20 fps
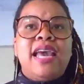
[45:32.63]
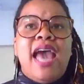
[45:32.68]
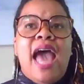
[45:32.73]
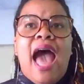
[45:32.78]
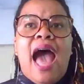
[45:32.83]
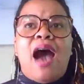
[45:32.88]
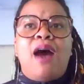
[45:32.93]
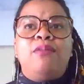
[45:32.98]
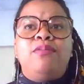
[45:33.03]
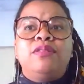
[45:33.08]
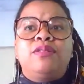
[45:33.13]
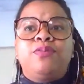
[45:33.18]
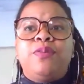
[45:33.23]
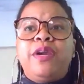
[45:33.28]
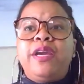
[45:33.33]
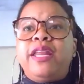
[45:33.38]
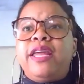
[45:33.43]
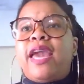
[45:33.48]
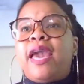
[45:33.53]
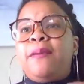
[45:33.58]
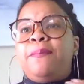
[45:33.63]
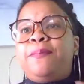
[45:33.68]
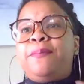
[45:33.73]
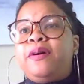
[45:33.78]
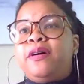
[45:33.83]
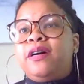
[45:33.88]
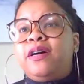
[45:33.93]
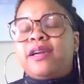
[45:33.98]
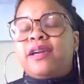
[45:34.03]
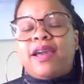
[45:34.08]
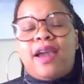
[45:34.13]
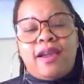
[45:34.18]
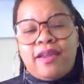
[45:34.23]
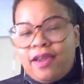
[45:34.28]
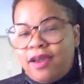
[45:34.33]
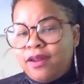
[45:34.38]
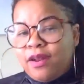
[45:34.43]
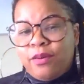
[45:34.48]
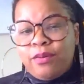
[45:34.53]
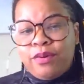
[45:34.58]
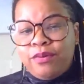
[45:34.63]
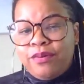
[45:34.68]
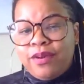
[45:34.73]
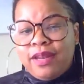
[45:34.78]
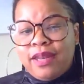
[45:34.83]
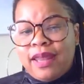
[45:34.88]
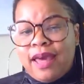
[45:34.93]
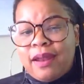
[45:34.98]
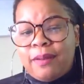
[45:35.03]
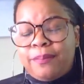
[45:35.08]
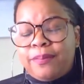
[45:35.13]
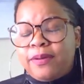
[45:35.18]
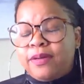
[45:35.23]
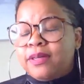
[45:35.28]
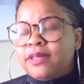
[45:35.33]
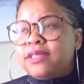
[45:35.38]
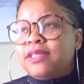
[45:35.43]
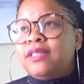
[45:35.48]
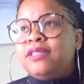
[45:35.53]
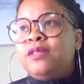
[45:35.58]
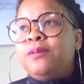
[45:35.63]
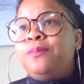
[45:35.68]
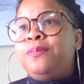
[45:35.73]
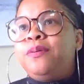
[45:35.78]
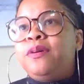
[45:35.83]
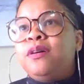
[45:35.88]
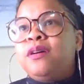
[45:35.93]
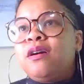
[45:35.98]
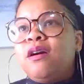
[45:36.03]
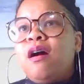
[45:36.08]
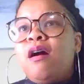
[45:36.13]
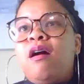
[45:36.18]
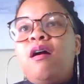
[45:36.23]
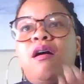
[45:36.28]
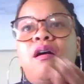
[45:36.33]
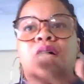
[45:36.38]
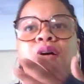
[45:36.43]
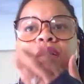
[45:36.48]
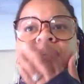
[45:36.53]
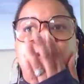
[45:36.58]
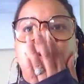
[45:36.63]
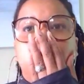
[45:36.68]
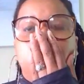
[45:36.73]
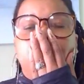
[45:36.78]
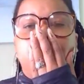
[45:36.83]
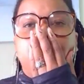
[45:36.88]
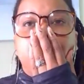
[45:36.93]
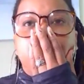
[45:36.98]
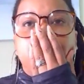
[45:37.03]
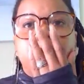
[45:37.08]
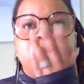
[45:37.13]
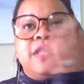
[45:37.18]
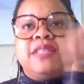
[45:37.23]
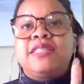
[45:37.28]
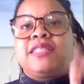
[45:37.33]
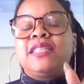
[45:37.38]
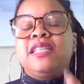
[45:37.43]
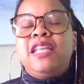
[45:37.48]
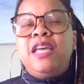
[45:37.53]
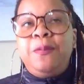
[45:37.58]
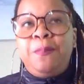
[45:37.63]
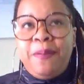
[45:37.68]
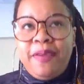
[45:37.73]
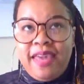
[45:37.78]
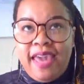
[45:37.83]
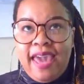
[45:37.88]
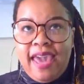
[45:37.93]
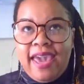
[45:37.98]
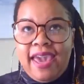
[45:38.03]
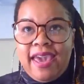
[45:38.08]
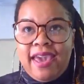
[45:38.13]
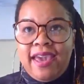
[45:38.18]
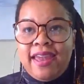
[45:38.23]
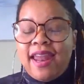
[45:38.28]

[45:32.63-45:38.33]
I was reading a book, and y'all know we read a lot of books. There's a book called Sleepyhead.